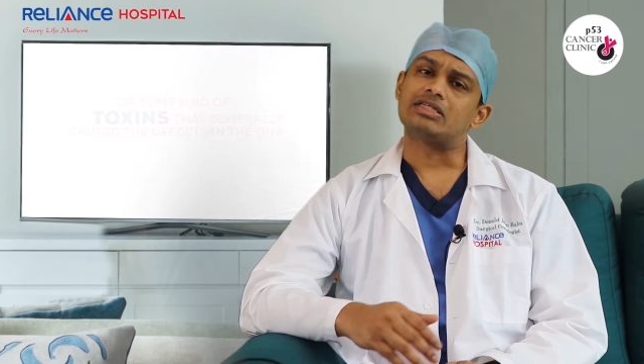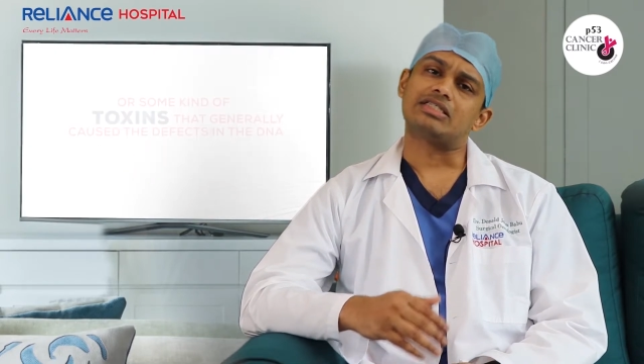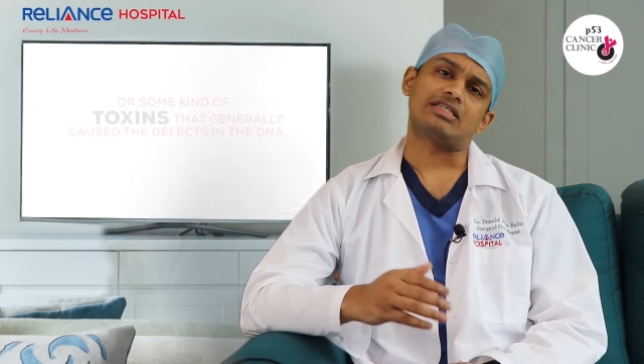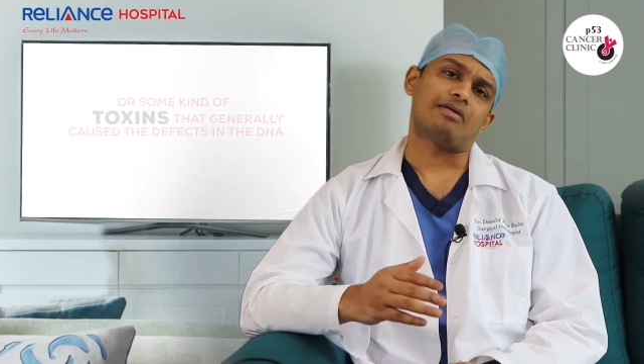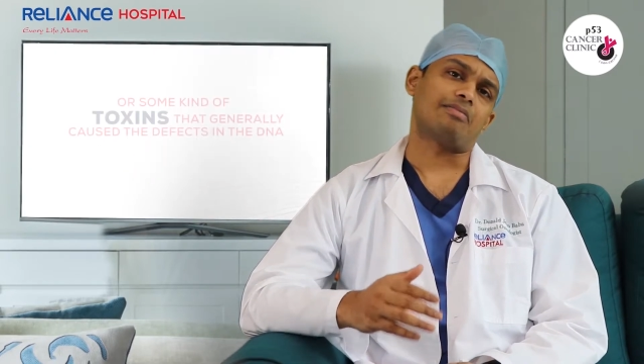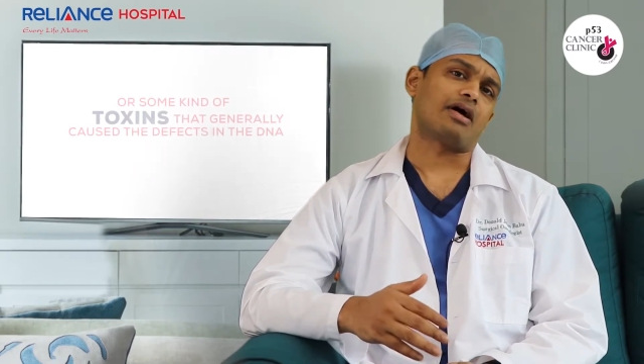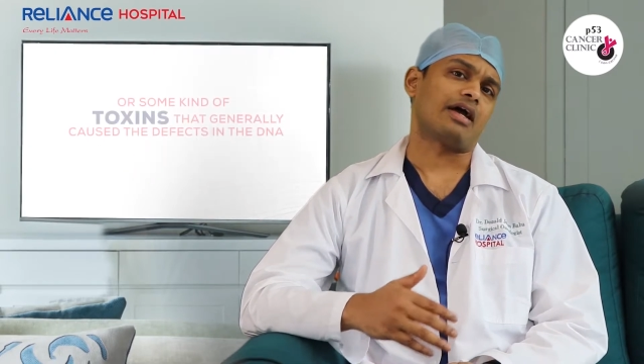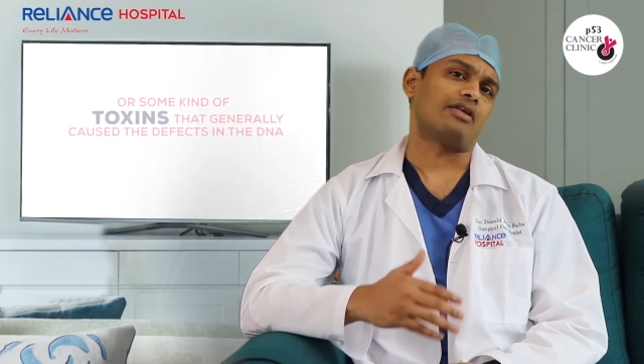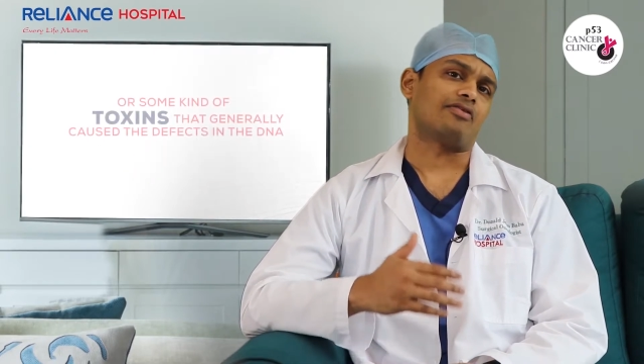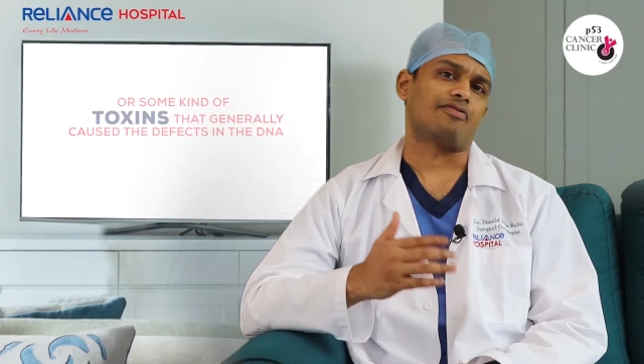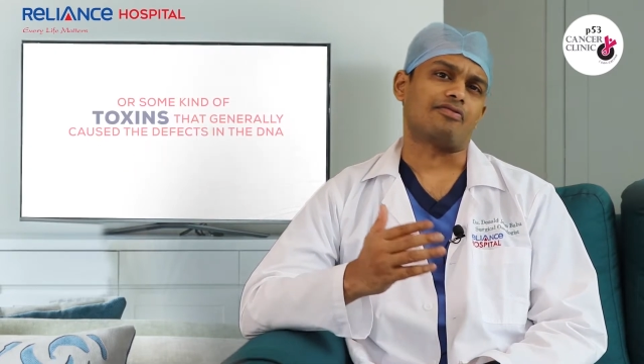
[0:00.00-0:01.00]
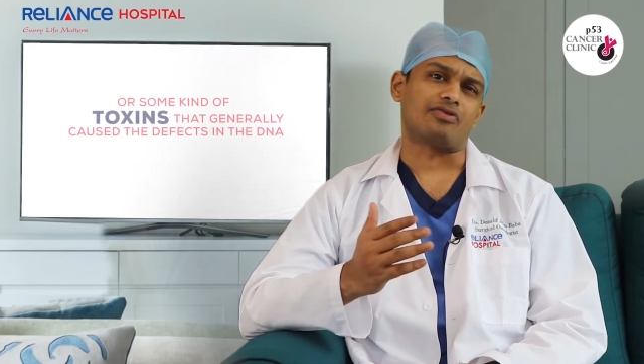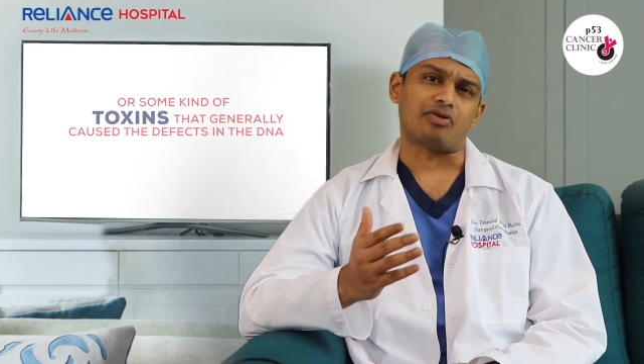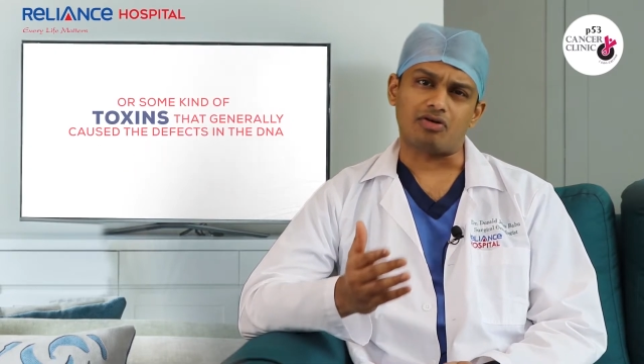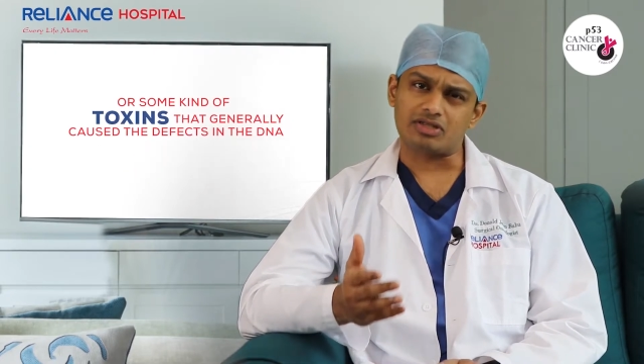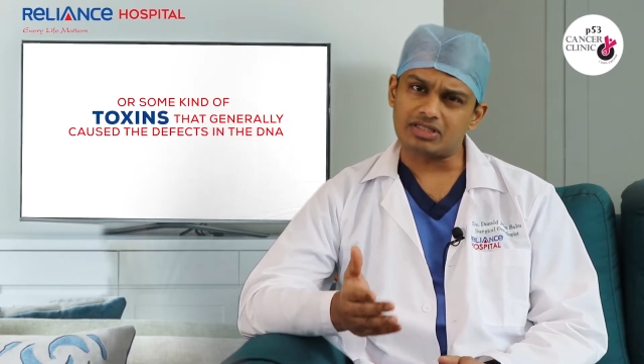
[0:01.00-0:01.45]
some kind of
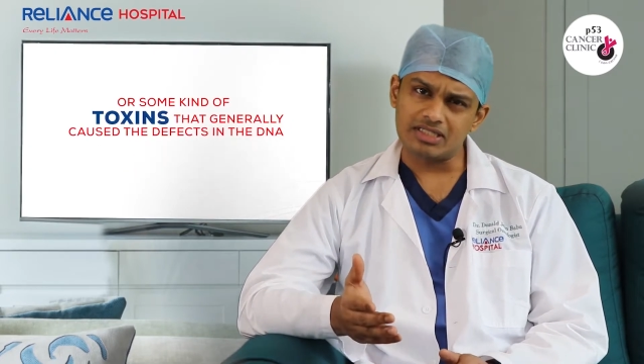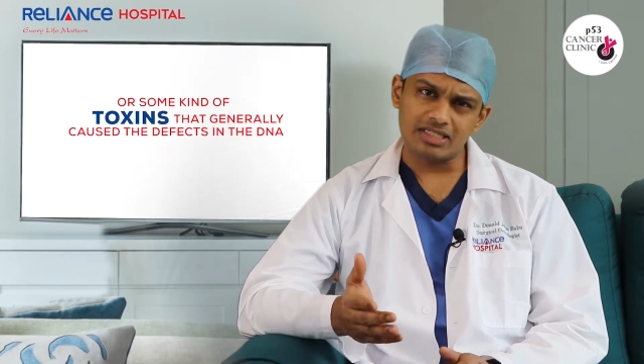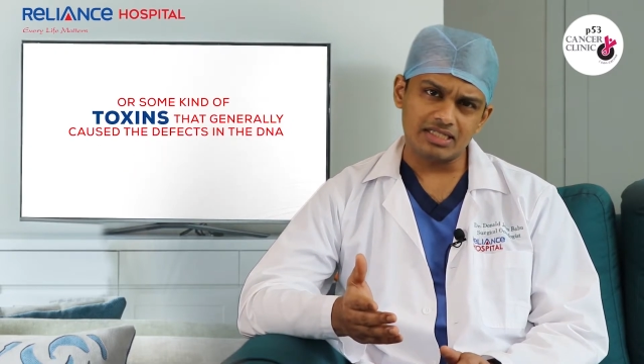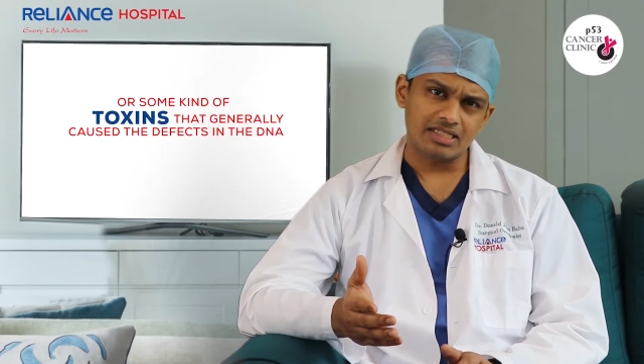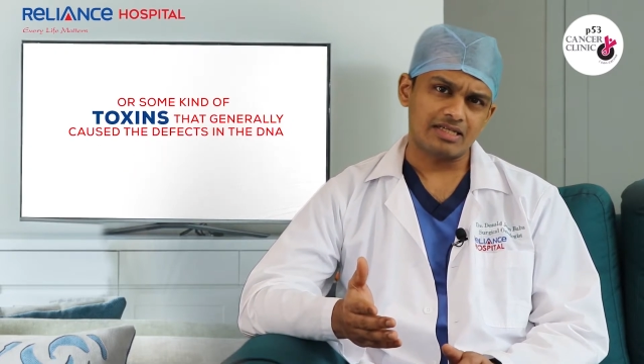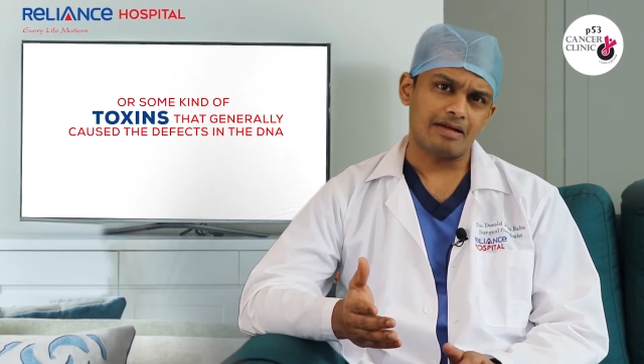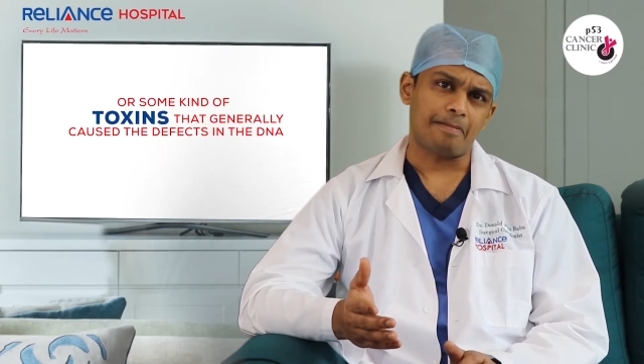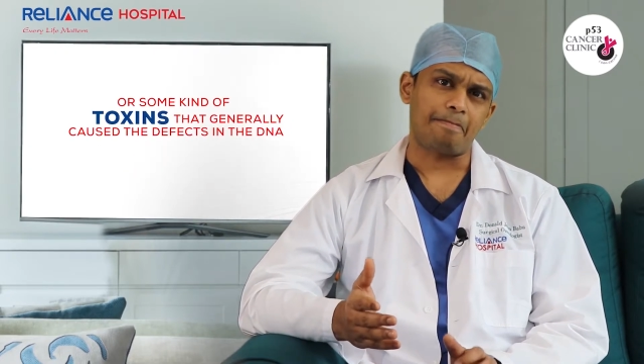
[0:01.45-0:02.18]
toxins